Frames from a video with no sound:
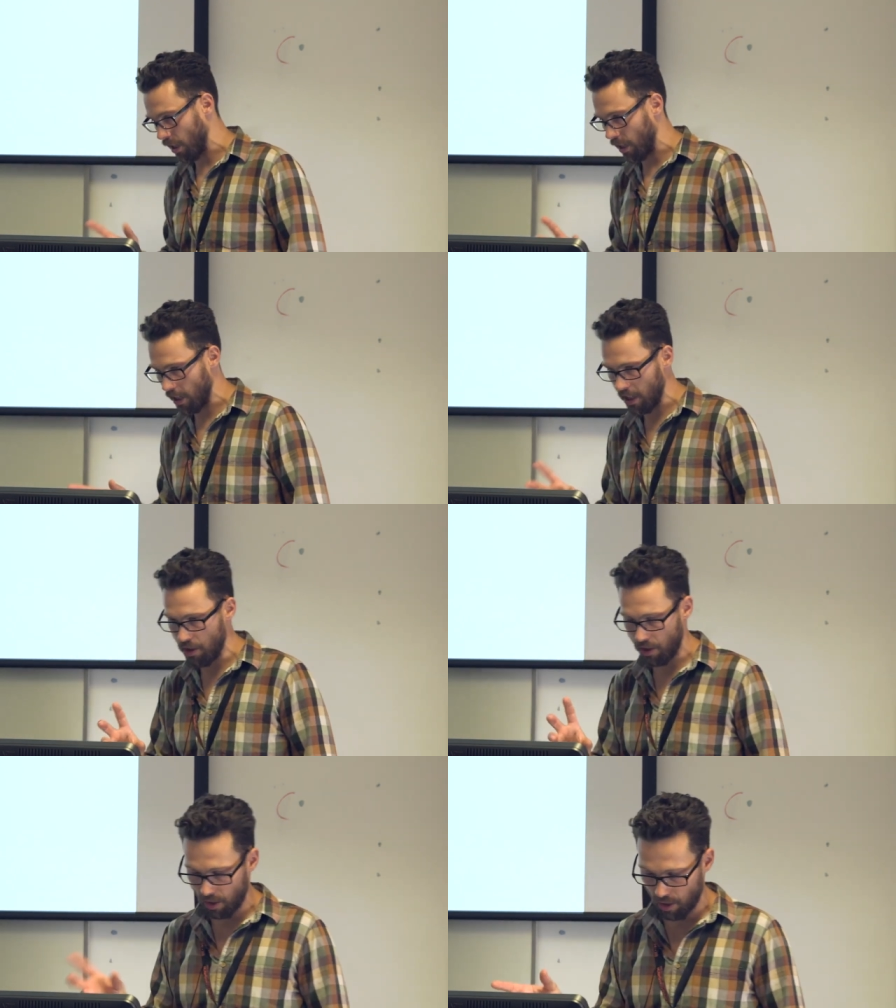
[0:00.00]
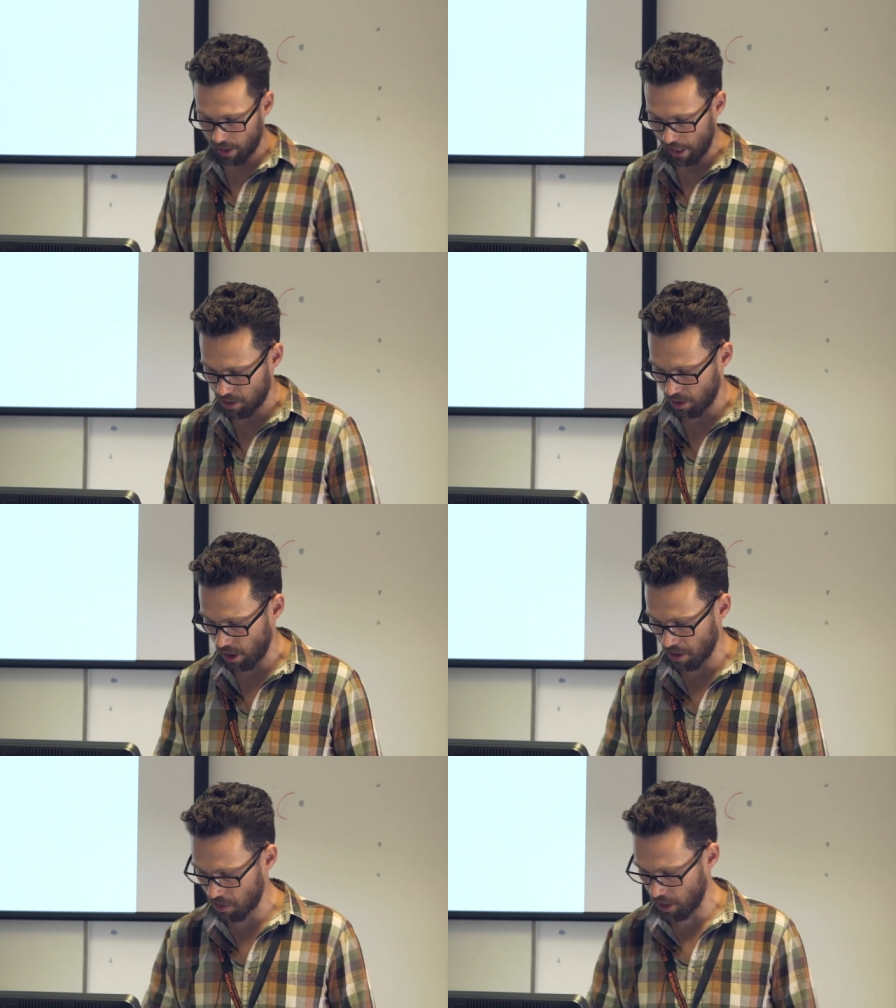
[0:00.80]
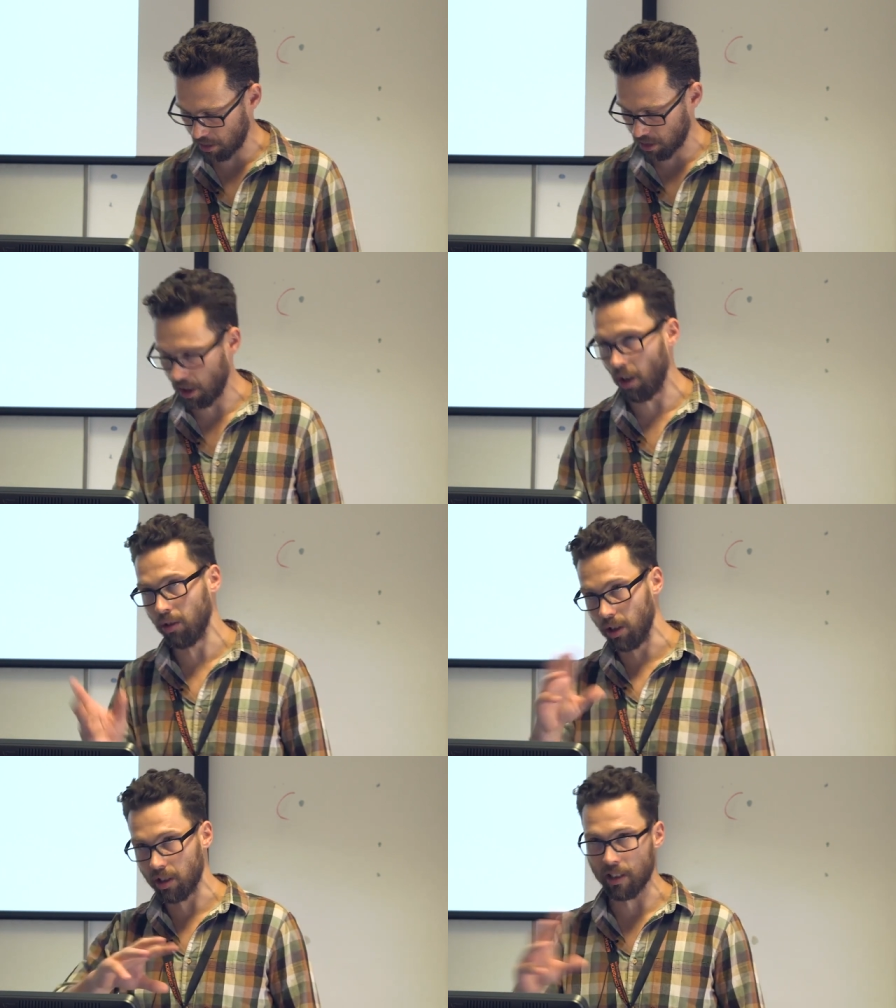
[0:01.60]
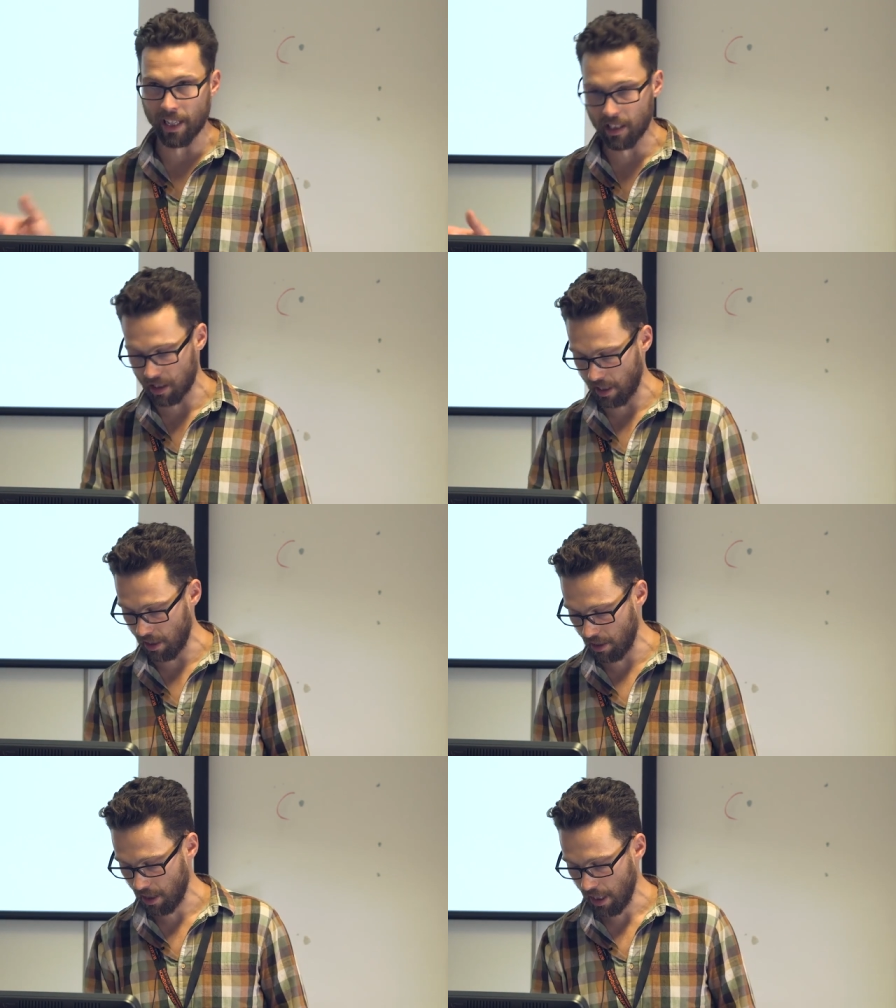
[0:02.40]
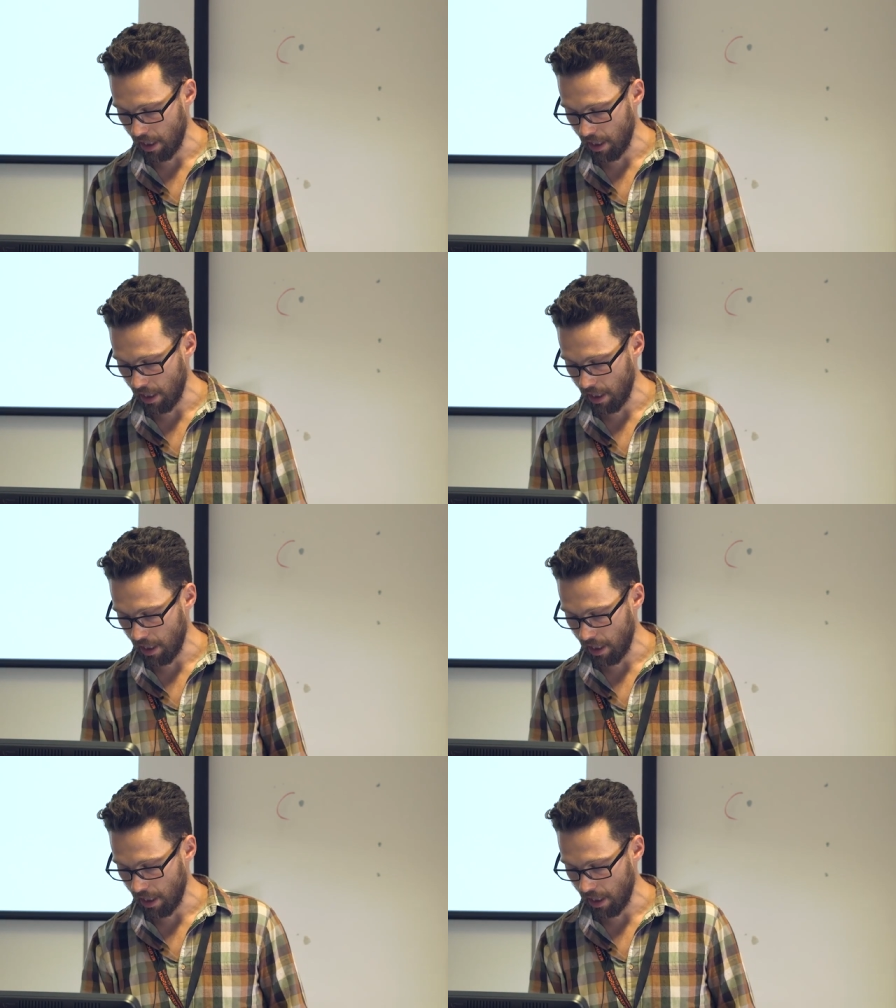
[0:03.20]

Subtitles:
that you could look at to contrast altered states and